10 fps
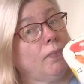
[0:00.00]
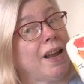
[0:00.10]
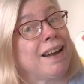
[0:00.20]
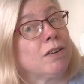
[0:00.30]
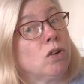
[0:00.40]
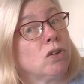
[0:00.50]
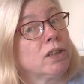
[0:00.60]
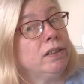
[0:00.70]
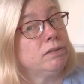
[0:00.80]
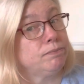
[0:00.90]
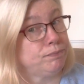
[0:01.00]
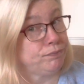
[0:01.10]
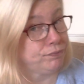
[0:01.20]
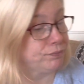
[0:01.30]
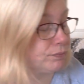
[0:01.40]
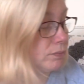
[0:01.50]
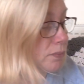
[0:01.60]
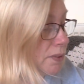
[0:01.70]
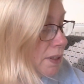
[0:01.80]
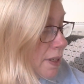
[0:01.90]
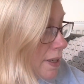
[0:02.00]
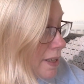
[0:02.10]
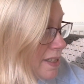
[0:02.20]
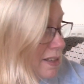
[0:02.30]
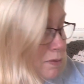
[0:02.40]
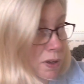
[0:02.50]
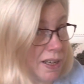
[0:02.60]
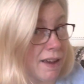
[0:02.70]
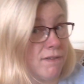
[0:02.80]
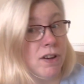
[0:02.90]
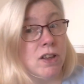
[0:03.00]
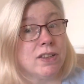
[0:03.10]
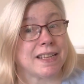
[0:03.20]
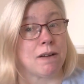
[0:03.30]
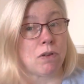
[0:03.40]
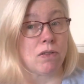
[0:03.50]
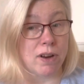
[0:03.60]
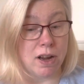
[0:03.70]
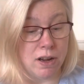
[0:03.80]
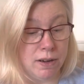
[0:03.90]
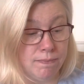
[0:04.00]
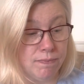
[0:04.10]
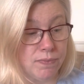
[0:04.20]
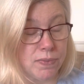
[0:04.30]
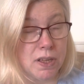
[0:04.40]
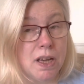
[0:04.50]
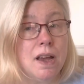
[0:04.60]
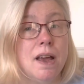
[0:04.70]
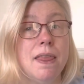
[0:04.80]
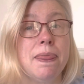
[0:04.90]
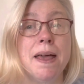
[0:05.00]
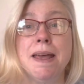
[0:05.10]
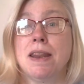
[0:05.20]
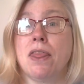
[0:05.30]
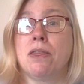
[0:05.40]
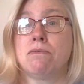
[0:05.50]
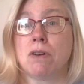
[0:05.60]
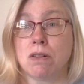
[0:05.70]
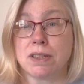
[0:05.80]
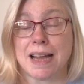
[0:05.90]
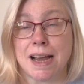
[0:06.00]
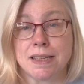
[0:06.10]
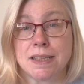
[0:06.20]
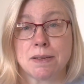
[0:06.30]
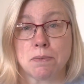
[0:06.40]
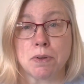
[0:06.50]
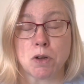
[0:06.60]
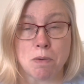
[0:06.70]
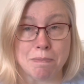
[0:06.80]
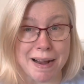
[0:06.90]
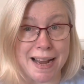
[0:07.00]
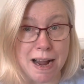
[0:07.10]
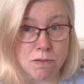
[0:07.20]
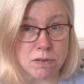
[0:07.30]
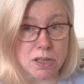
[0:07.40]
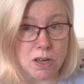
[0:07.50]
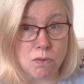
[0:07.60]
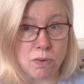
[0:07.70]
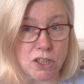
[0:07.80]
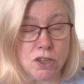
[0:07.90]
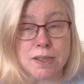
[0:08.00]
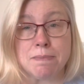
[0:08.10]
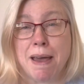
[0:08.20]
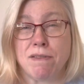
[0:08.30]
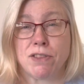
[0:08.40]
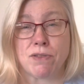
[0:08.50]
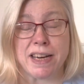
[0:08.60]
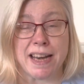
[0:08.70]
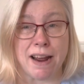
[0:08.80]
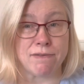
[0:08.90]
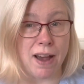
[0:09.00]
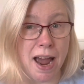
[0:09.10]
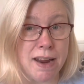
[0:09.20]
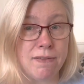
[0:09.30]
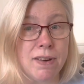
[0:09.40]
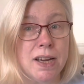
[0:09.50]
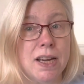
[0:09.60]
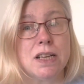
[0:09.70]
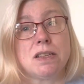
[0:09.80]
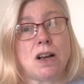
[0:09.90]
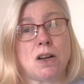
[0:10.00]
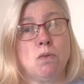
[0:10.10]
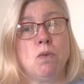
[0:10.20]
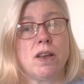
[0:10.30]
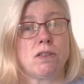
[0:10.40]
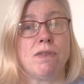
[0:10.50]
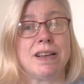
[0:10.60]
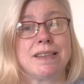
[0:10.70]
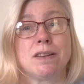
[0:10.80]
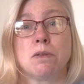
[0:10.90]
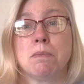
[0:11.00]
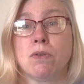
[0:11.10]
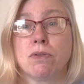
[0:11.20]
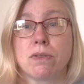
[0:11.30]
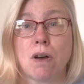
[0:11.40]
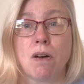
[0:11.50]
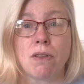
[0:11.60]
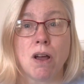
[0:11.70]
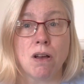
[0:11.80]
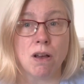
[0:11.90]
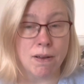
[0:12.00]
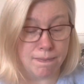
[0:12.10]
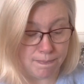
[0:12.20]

Logan, see if we can get further down on her. Then the Roll the Dice will come back out, which is Mary 395, so I can work the rest of the month on her.